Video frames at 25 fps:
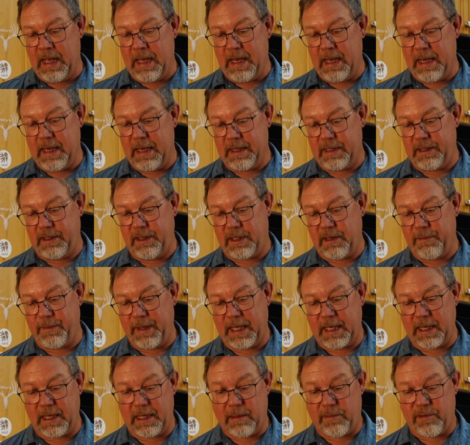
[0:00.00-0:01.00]
You can
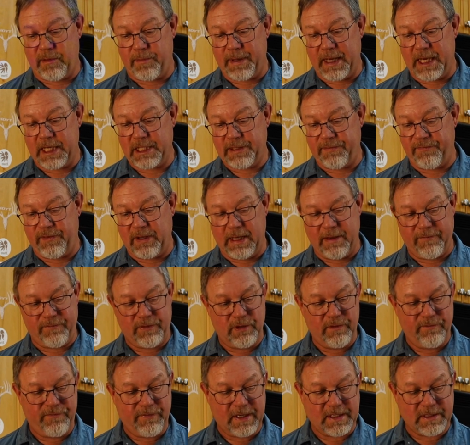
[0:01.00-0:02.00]
make a double batch if you have
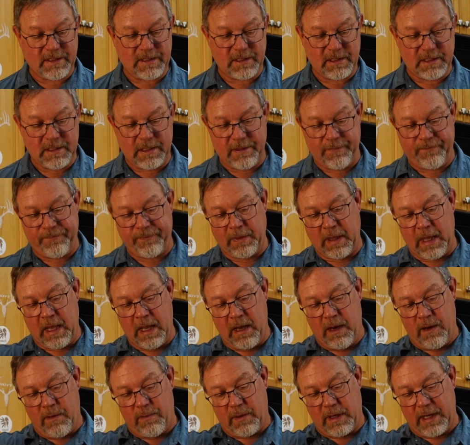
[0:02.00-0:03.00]
two pheasants.
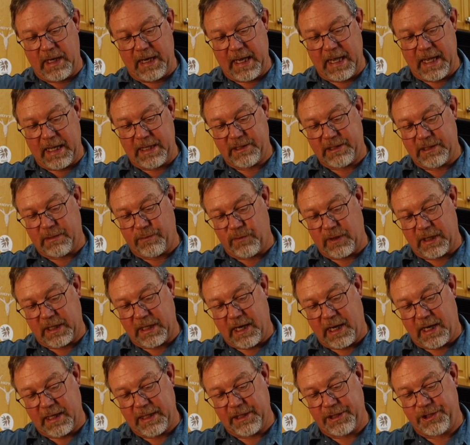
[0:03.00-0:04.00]
We're going to add some
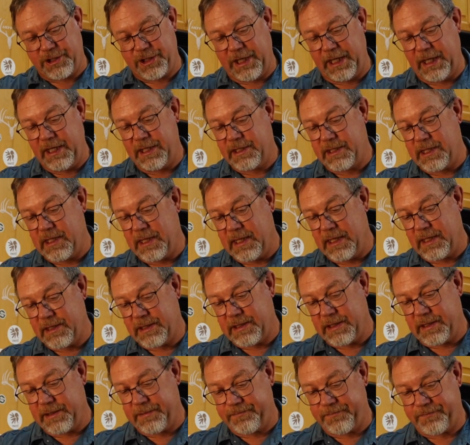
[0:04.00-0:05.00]
ricotta cheese to
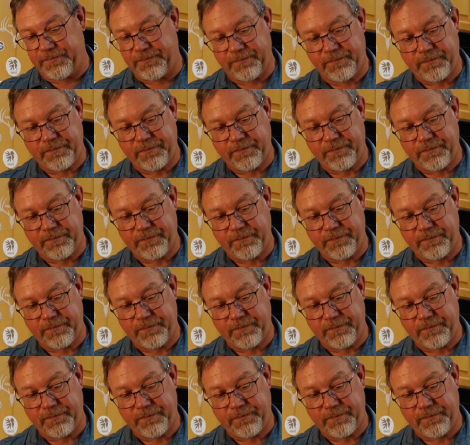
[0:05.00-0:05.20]
this.